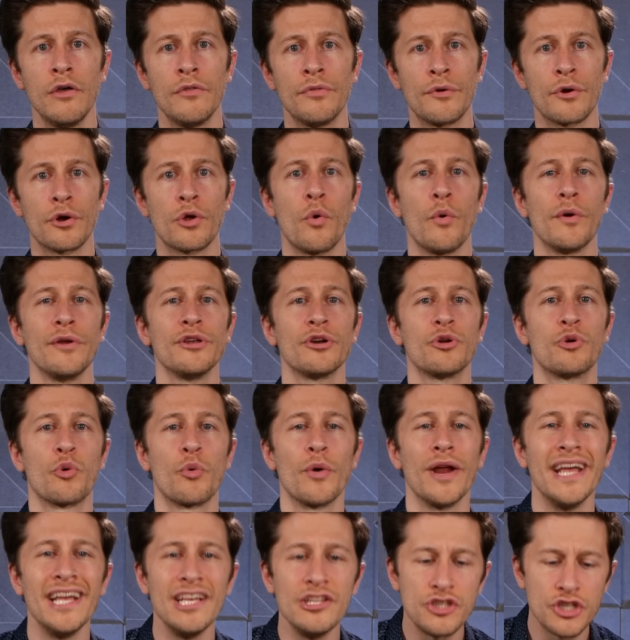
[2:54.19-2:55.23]
They're going to
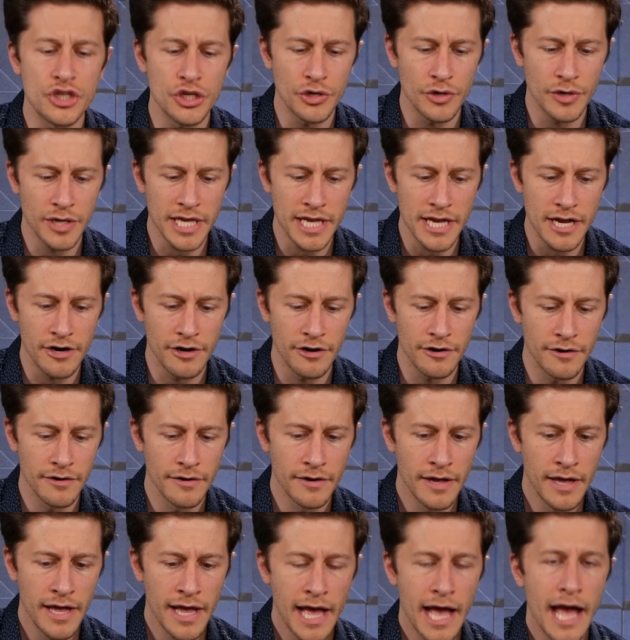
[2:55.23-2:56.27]
graze your ear.
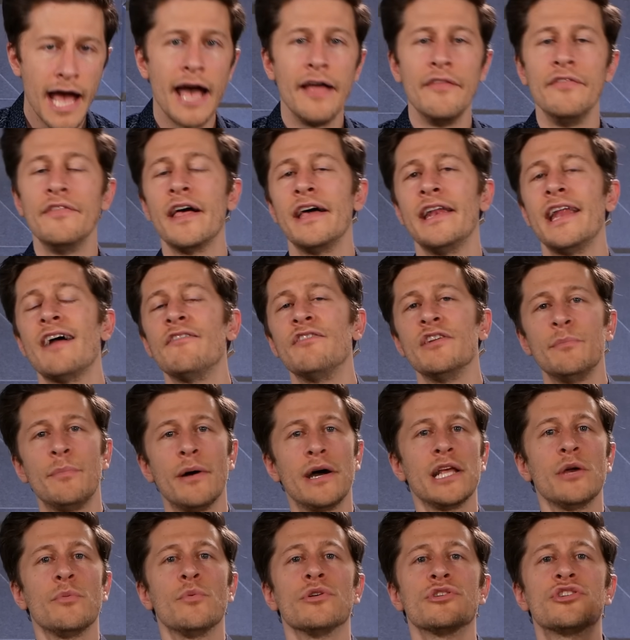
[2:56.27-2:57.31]
And then
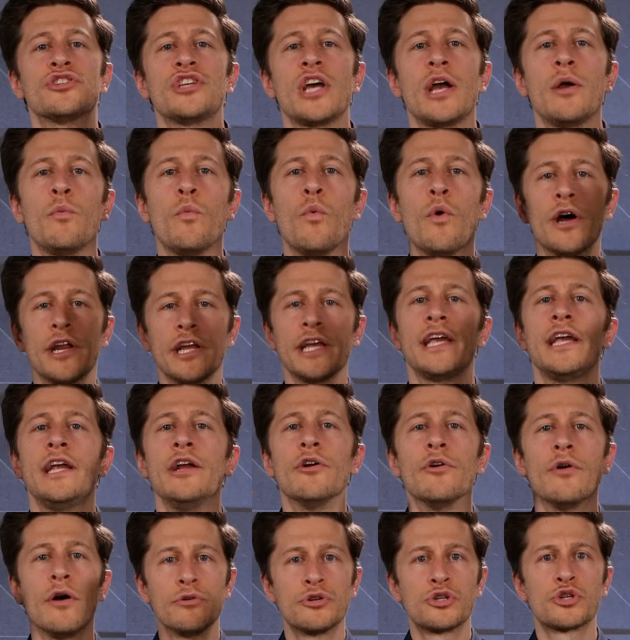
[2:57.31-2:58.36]
everybody will say, What a
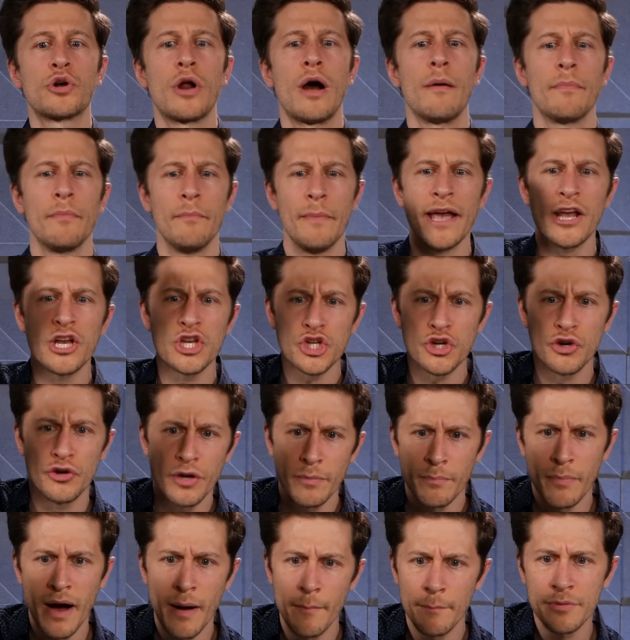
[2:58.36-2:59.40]
hero, Trump. Make sure
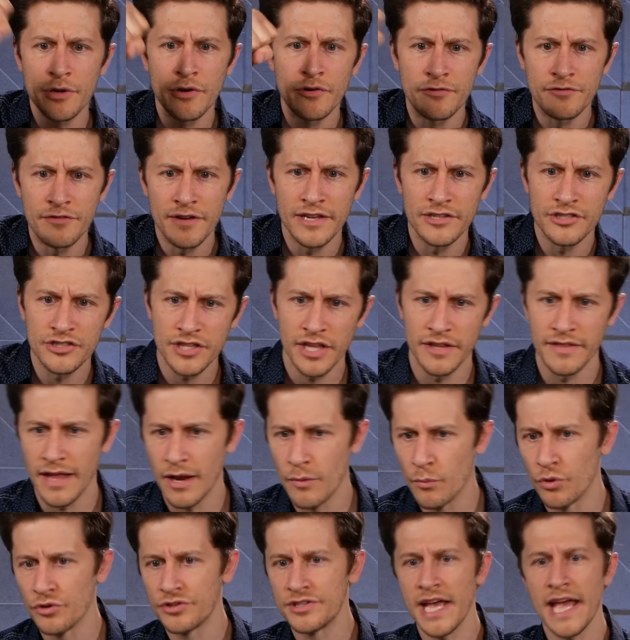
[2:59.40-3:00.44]
to pump your fist and
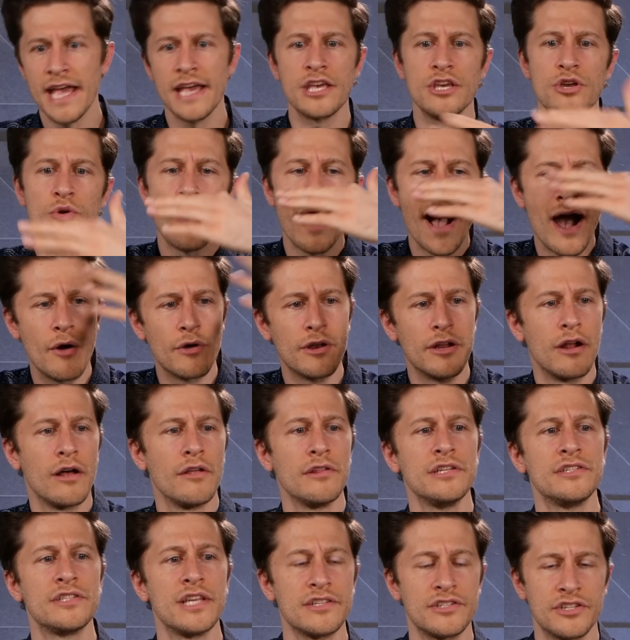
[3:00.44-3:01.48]
then we'll take you out and all
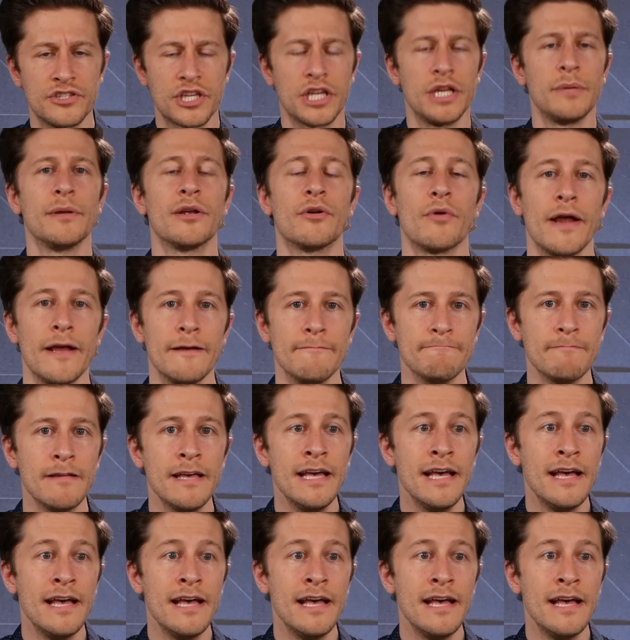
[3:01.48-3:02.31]
these things. It's going to be great.